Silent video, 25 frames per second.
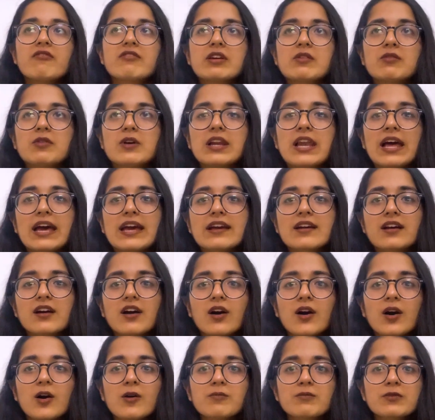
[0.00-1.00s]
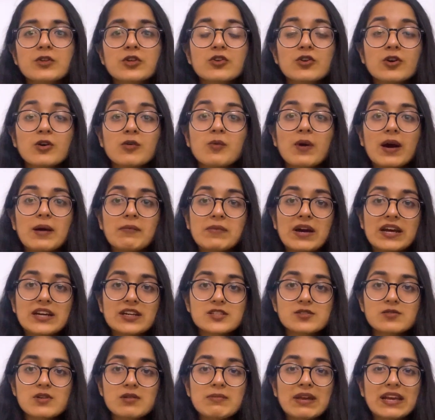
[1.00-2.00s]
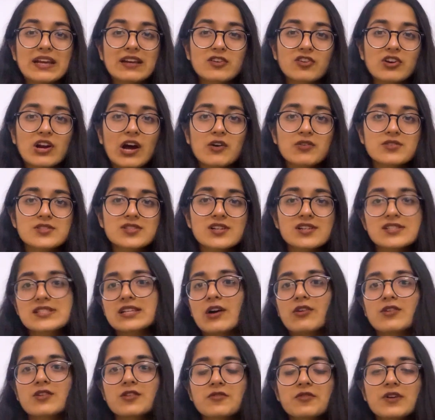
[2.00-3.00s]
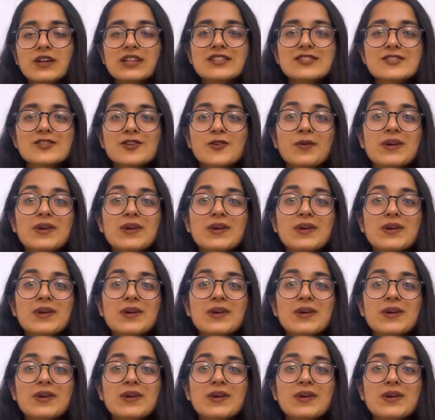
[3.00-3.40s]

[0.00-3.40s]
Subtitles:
We were like, might as well make trousers out of it,